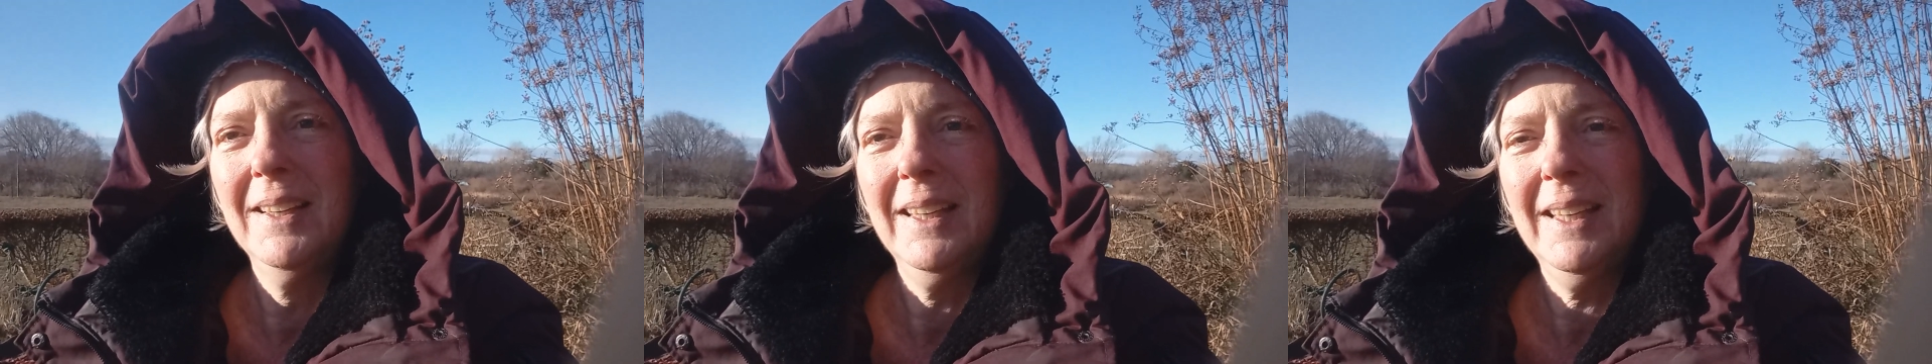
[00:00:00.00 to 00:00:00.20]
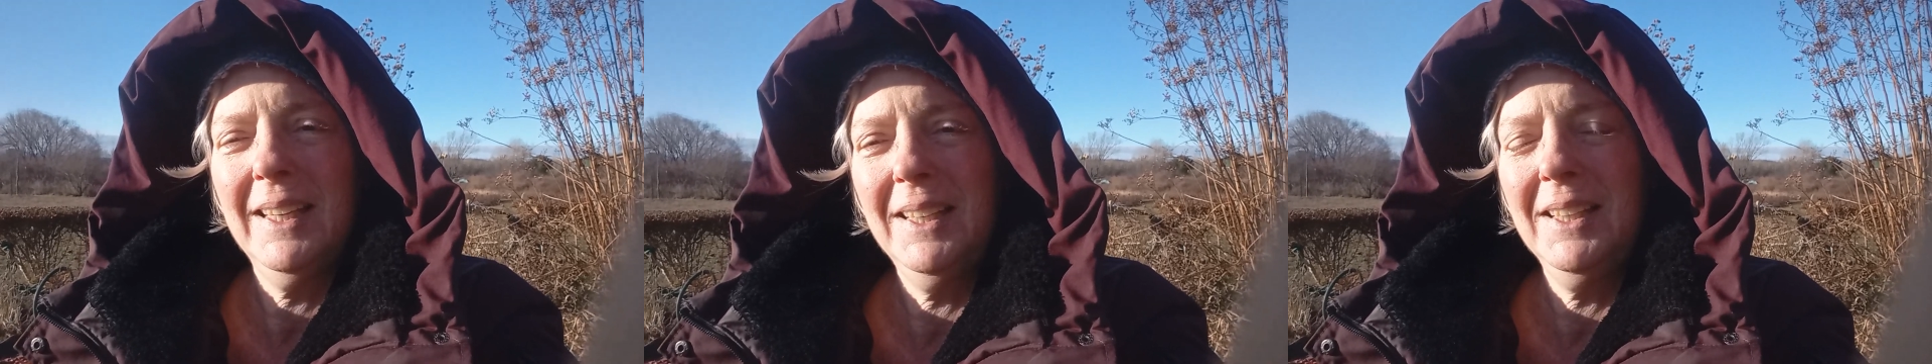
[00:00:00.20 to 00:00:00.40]

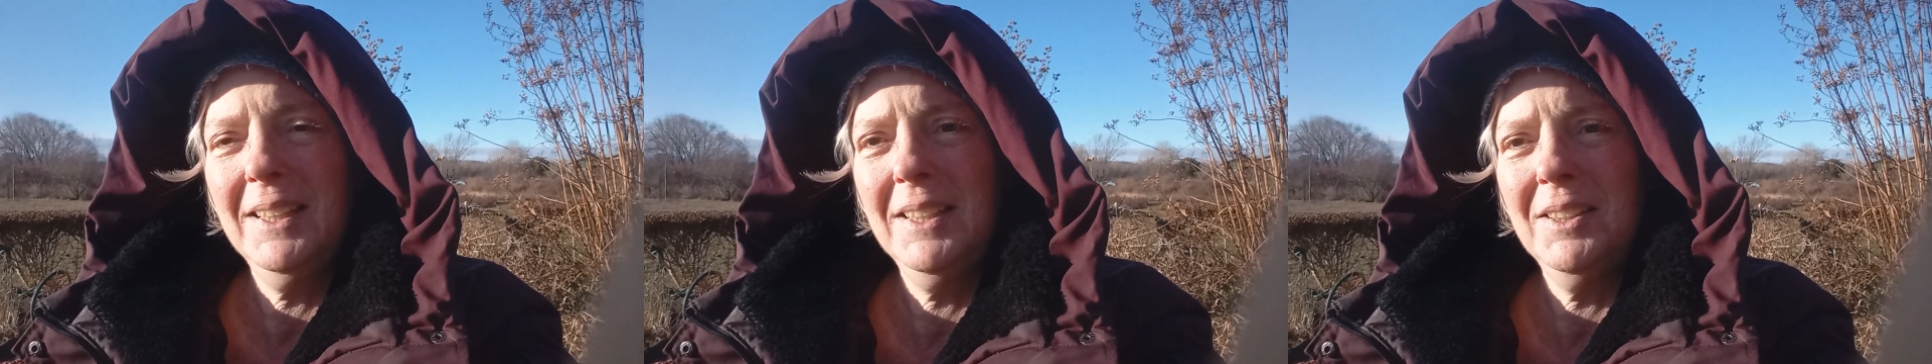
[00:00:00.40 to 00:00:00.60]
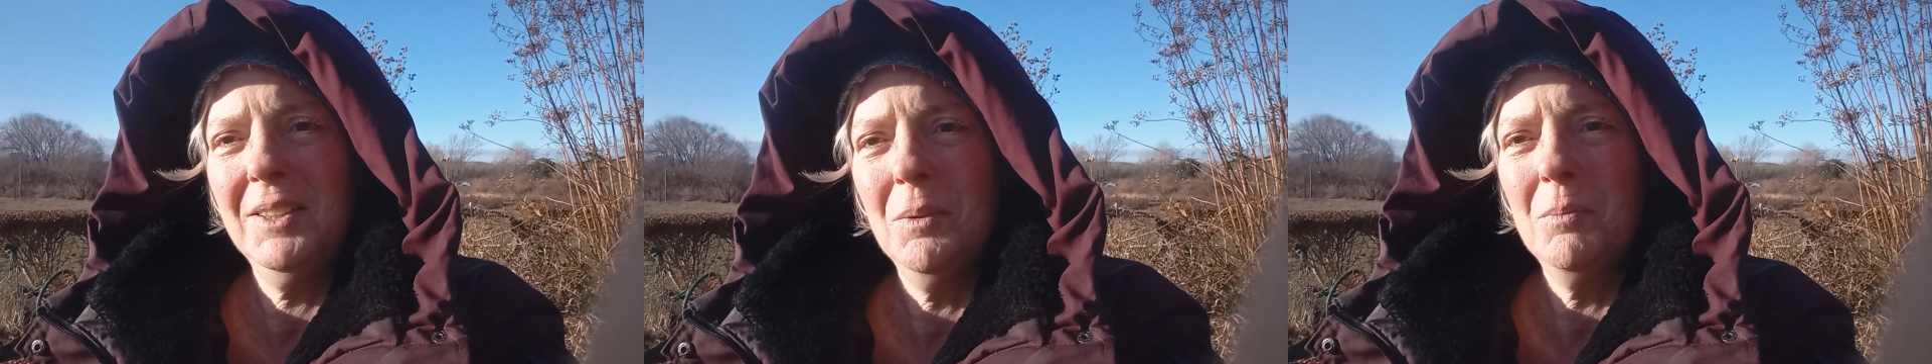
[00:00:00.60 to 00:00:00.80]

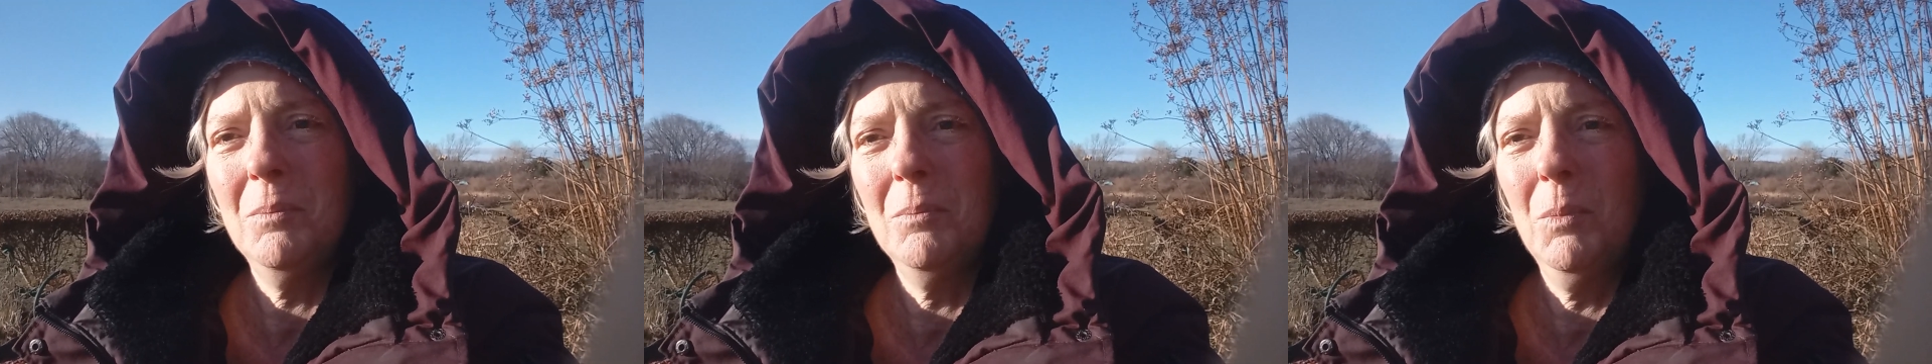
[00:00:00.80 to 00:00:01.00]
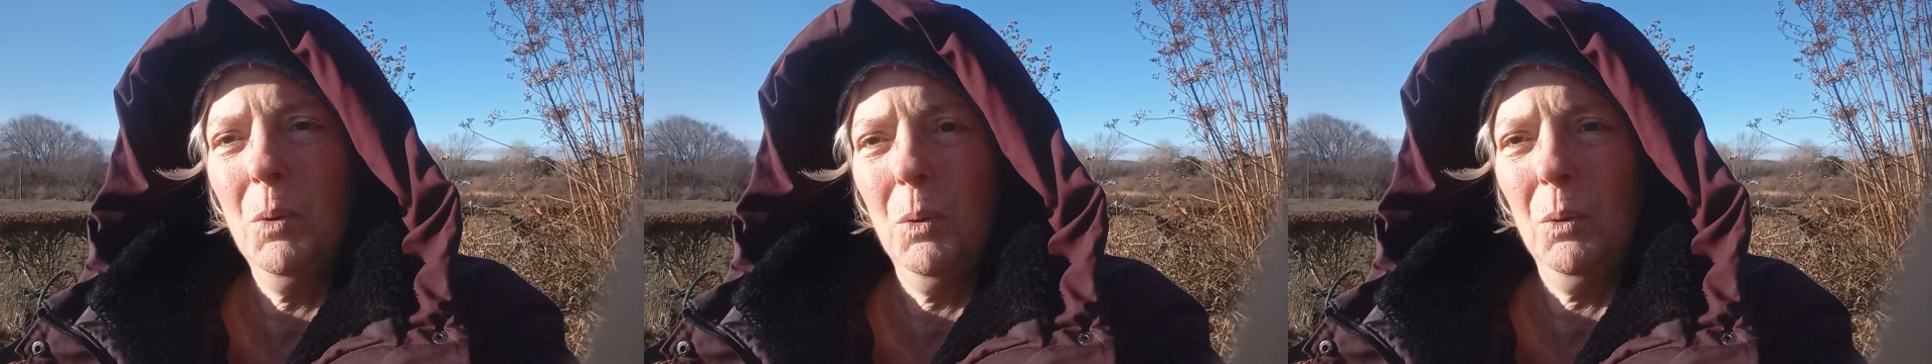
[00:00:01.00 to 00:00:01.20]
hidden
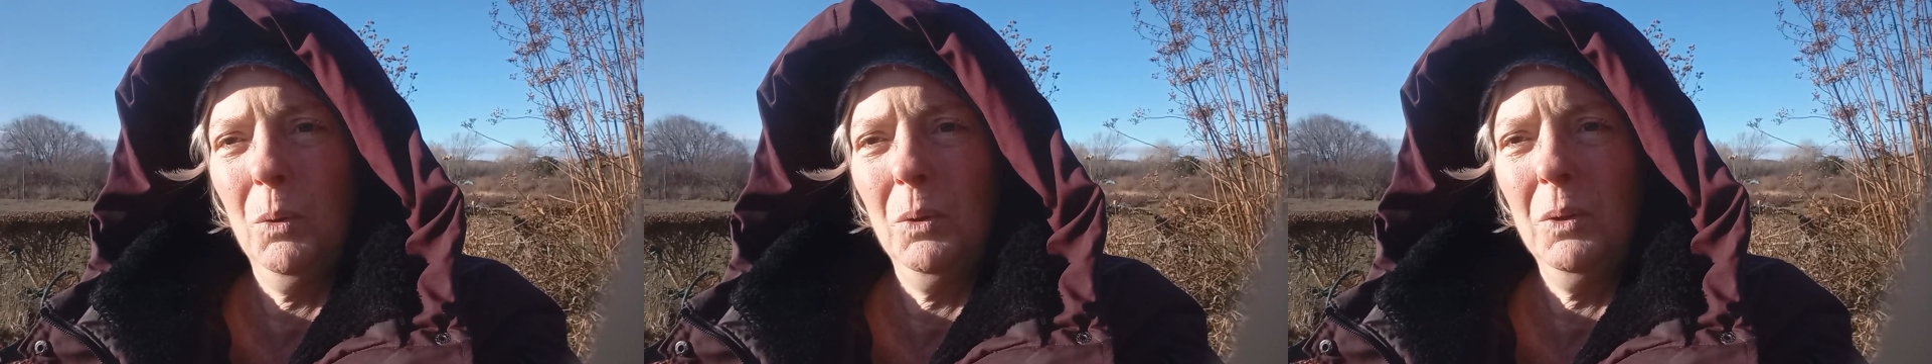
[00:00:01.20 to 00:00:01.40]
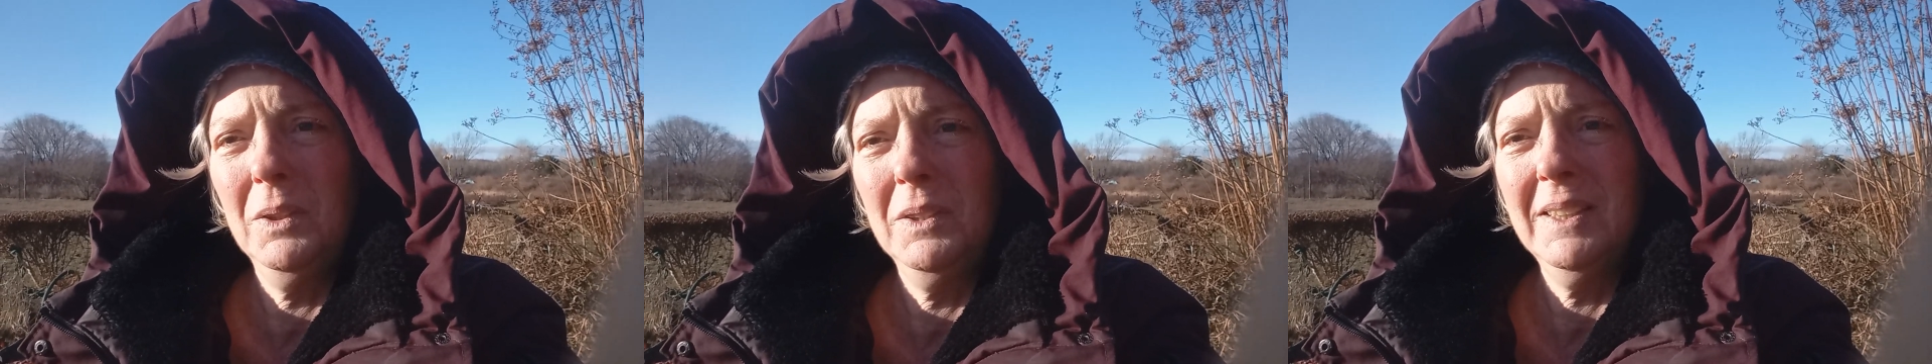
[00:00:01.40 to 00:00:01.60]

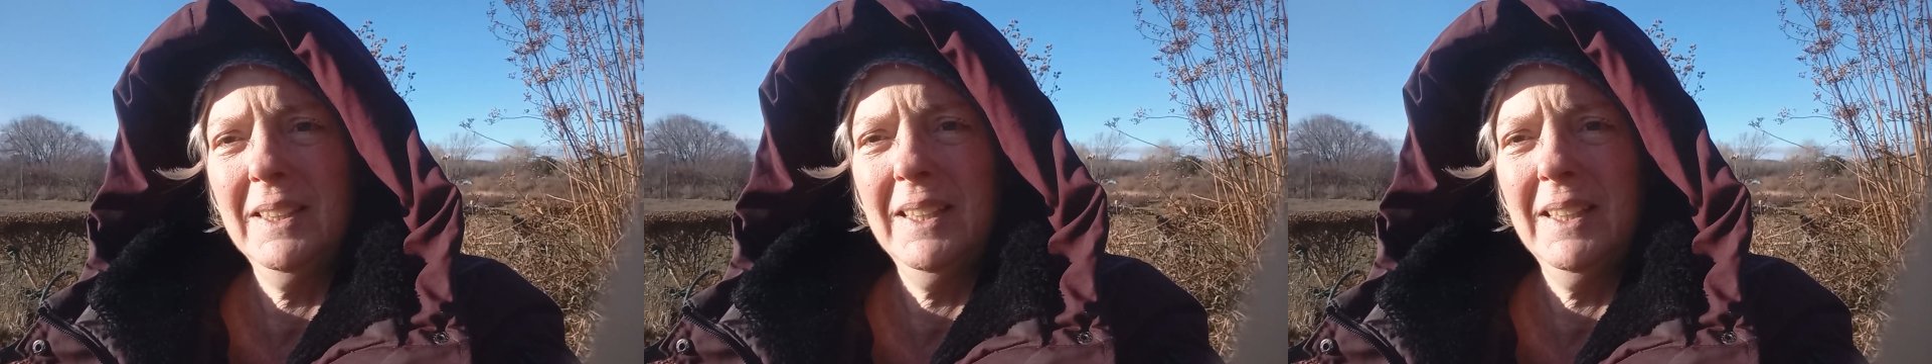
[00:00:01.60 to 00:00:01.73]
mold